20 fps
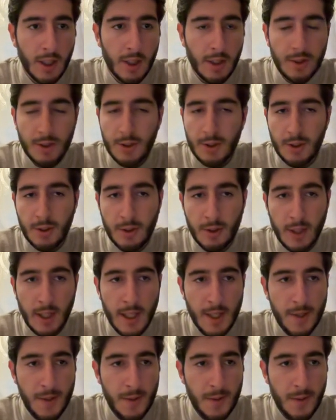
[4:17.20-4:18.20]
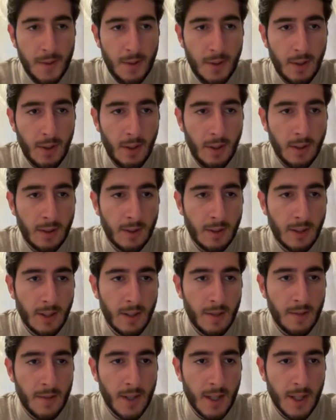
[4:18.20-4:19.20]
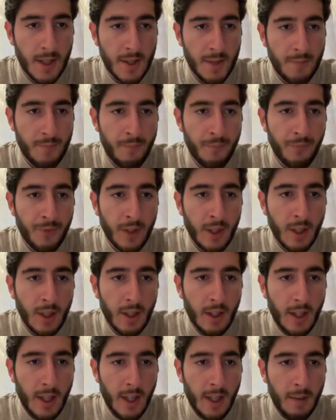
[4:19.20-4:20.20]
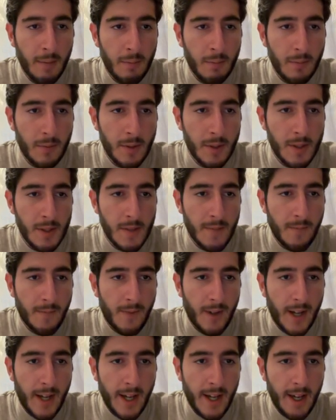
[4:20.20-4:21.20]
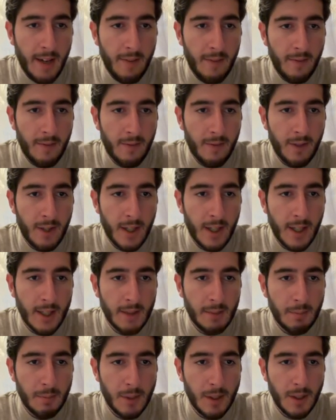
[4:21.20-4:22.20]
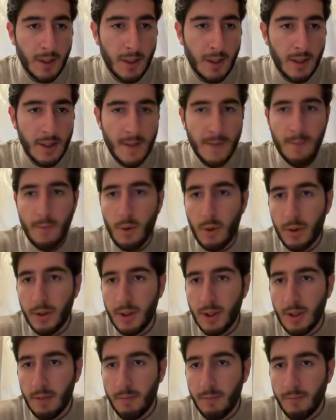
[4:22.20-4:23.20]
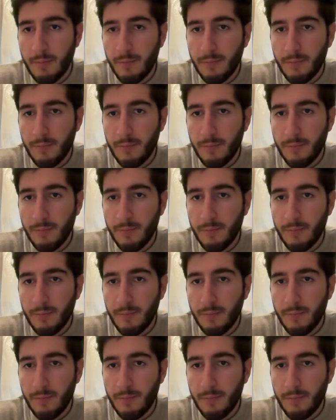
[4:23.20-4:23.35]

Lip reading: So as you see, it gives us m is 5 and b is 40.